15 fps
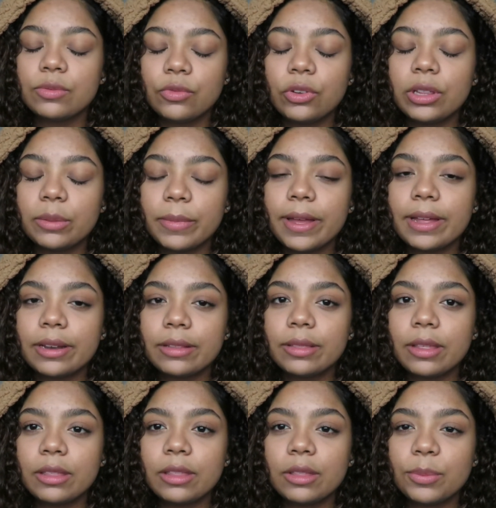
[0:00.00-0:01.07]
really mad at
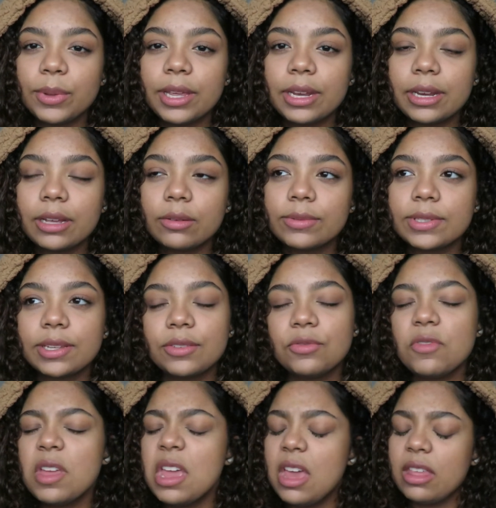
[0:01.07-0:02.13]
the beginning. I was like,
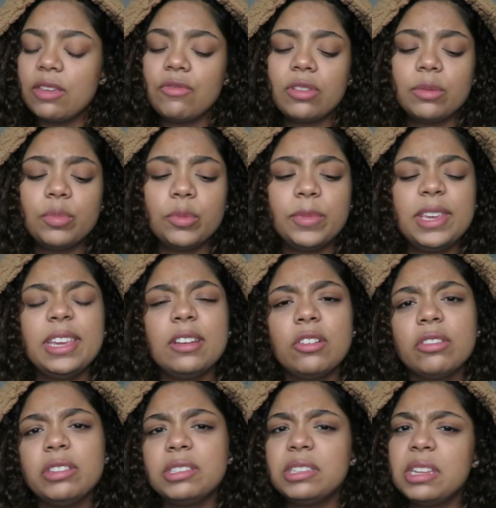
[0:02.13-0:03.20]
they really put me in
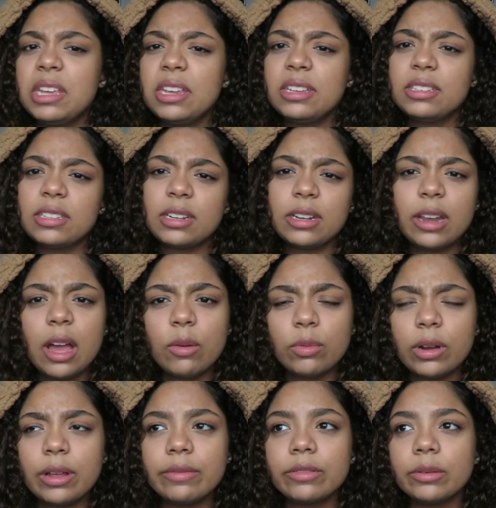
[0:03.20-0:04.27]
all these days, da da da,
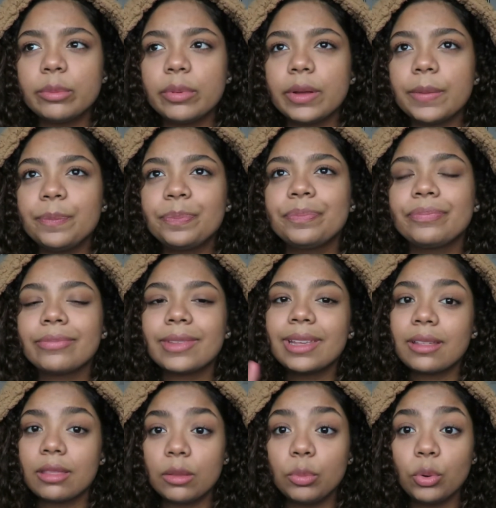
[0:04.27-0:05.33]
whatever. But
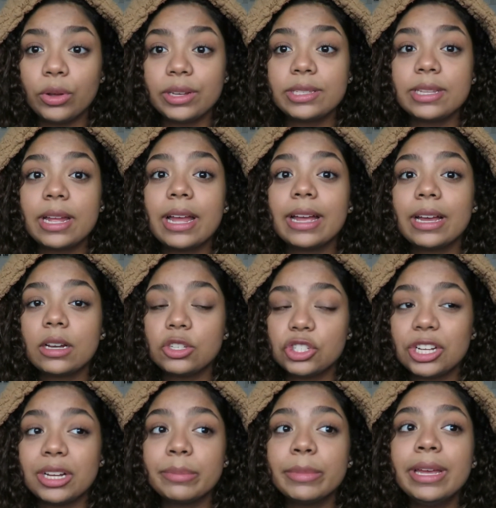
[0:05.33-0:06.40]
the point is that I got a
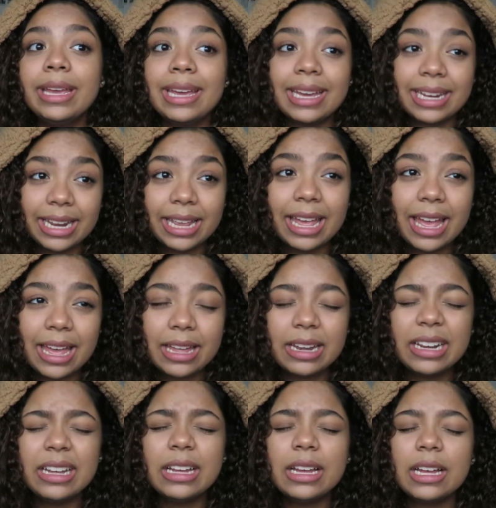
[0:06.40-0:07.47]
job, and I
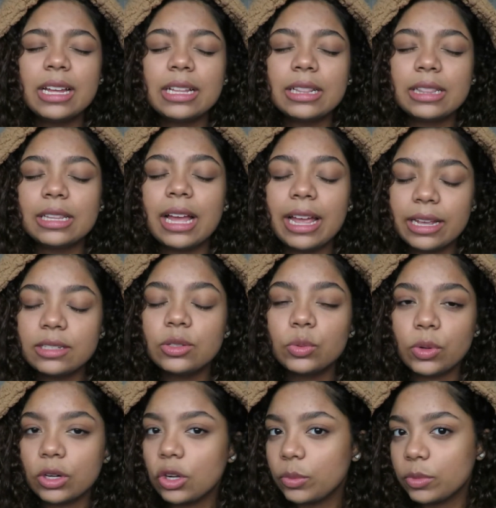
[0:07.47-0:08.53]
had to
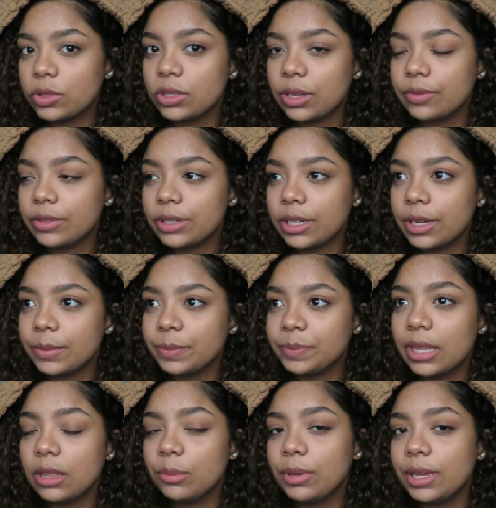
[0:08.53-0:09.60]
work almost every day
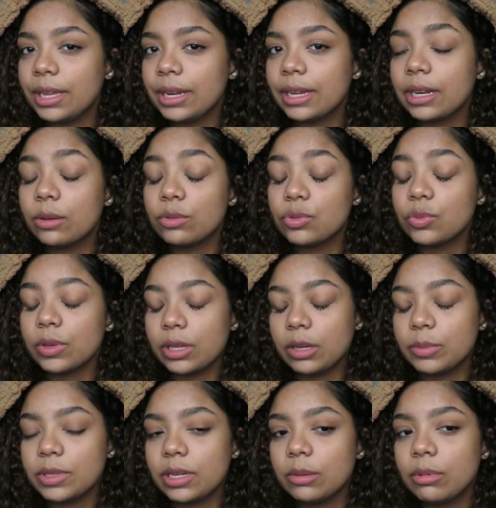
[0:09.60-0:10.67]
in the beginning, and I was really
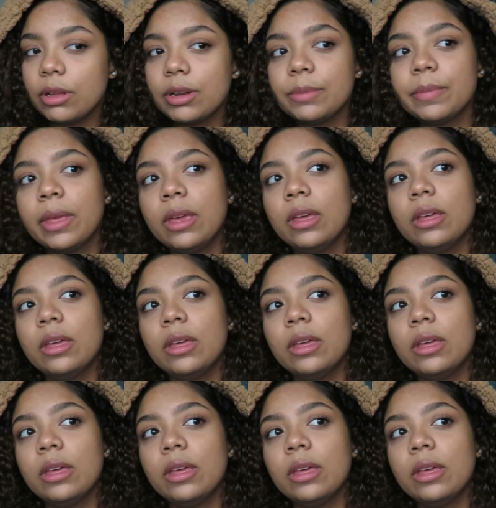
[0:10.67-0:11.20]
upset about it